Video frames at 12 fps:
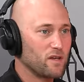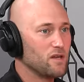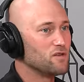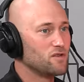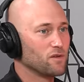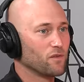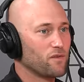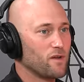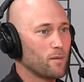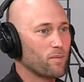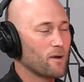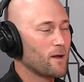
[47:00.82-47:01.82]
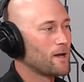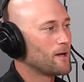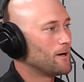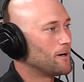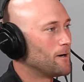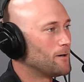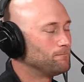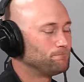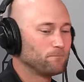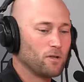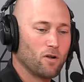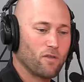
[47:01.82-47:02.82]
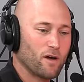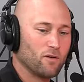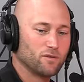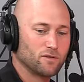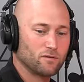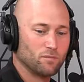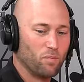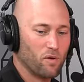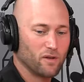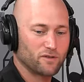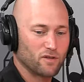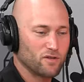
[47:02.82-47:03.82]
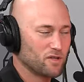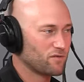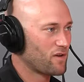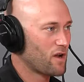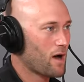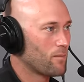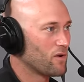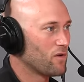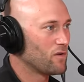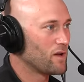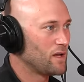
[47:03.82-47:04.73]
heat shield tip. Um, you know, those bullets are just phenomenal.